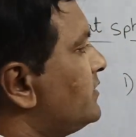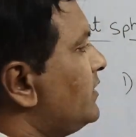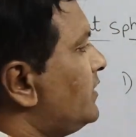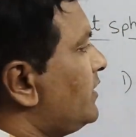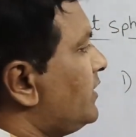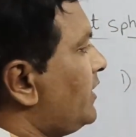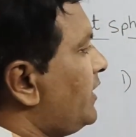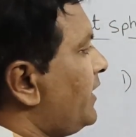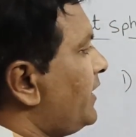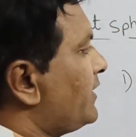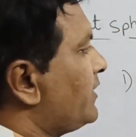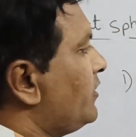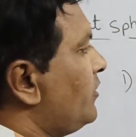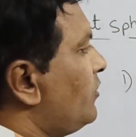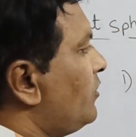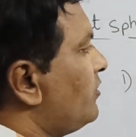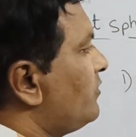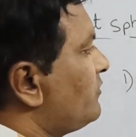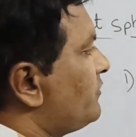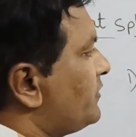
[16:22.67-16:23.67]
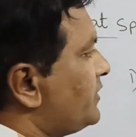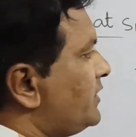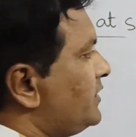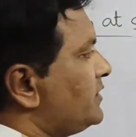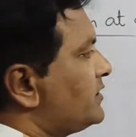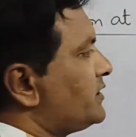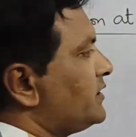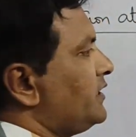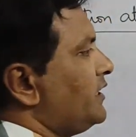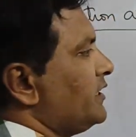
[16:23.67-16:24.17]
the angle of
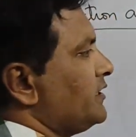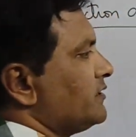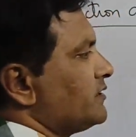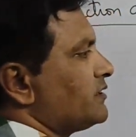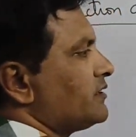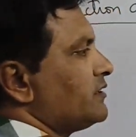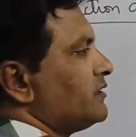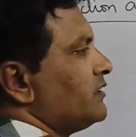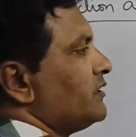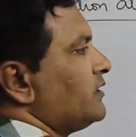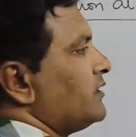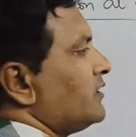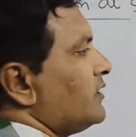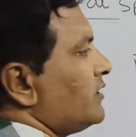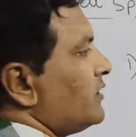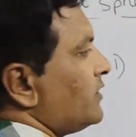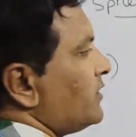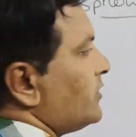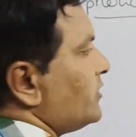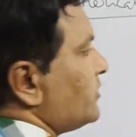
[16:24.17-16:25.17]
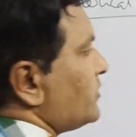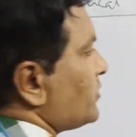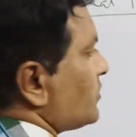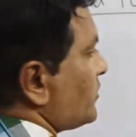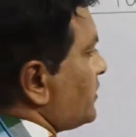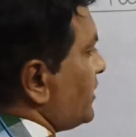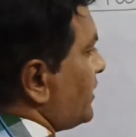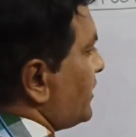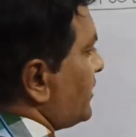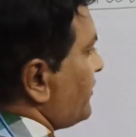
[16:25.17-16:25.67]
incidence. So
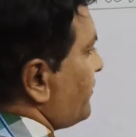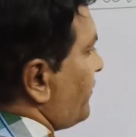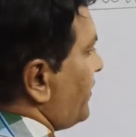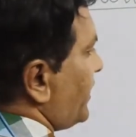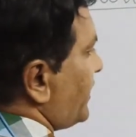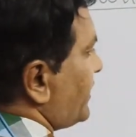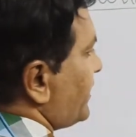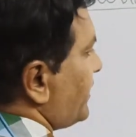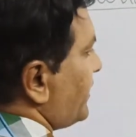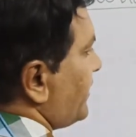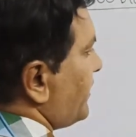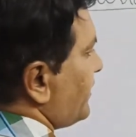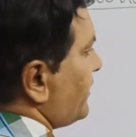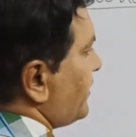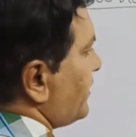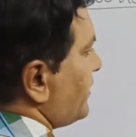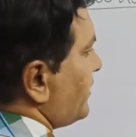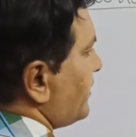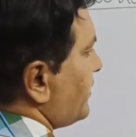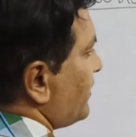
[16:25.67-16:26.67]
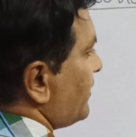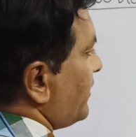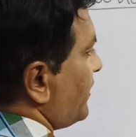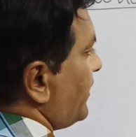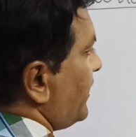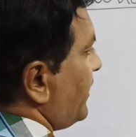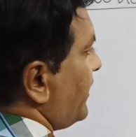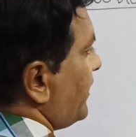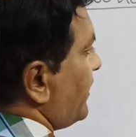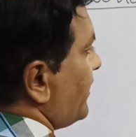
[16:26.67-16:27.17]
the reflected
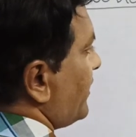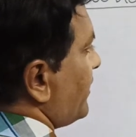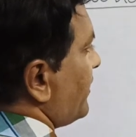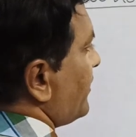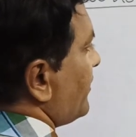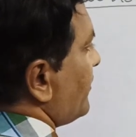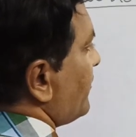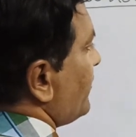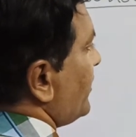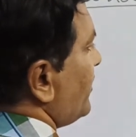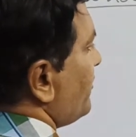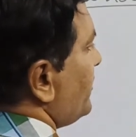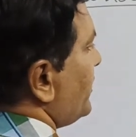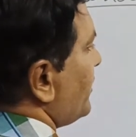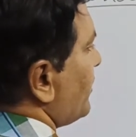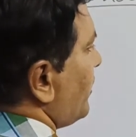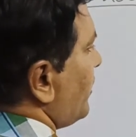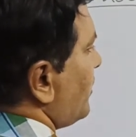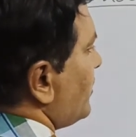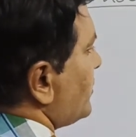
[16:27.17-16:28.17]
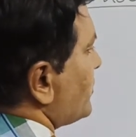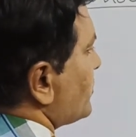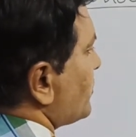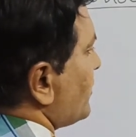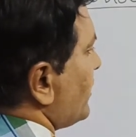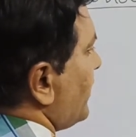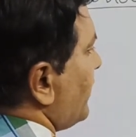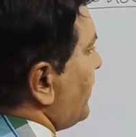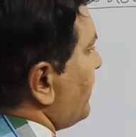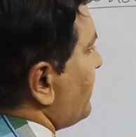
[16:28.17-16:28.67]
ray will be also
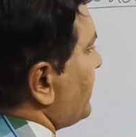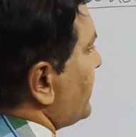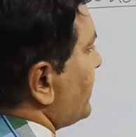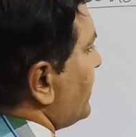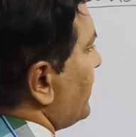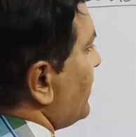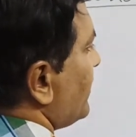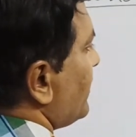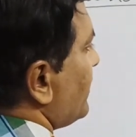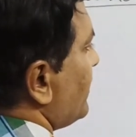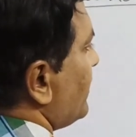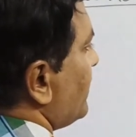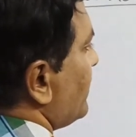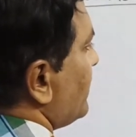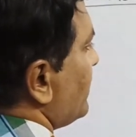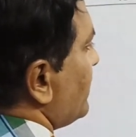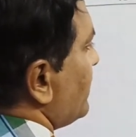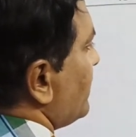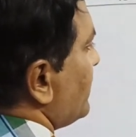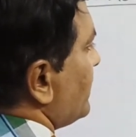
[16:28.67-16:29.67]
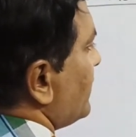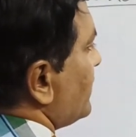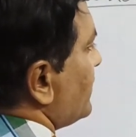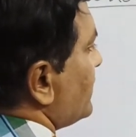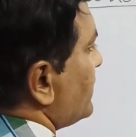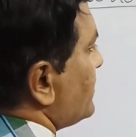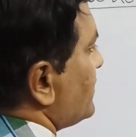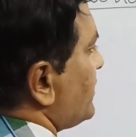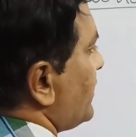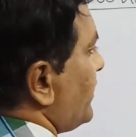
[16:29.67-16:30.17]
having the
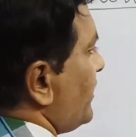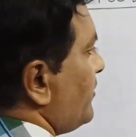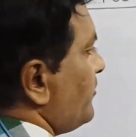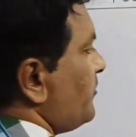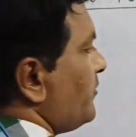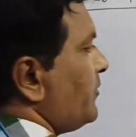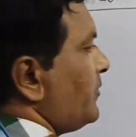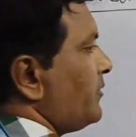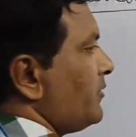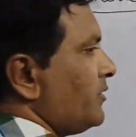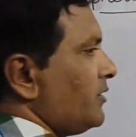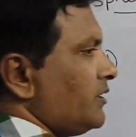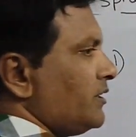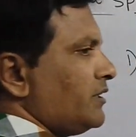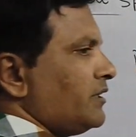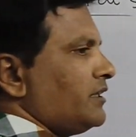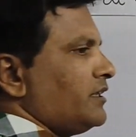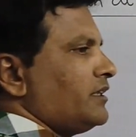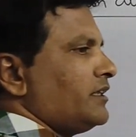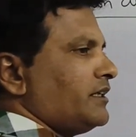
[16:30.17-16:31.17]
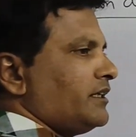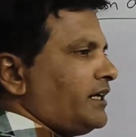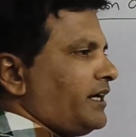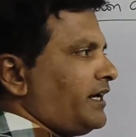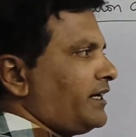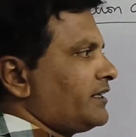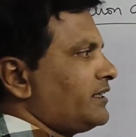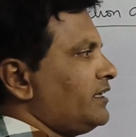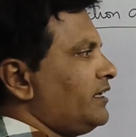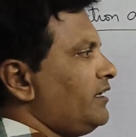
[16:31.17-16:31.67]
same
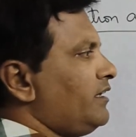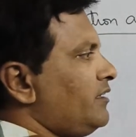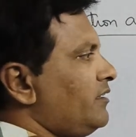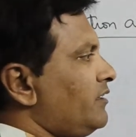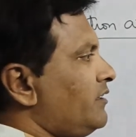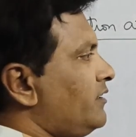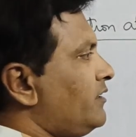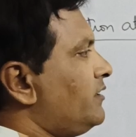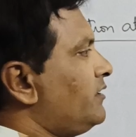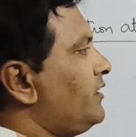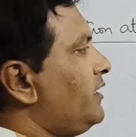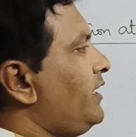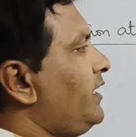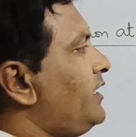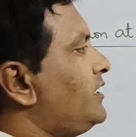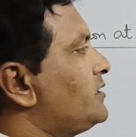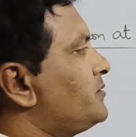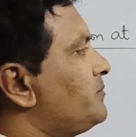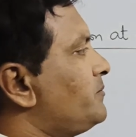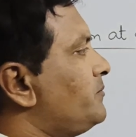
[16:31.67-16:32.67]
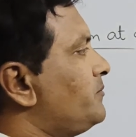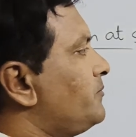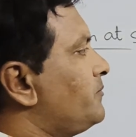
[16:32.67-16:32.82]
angle as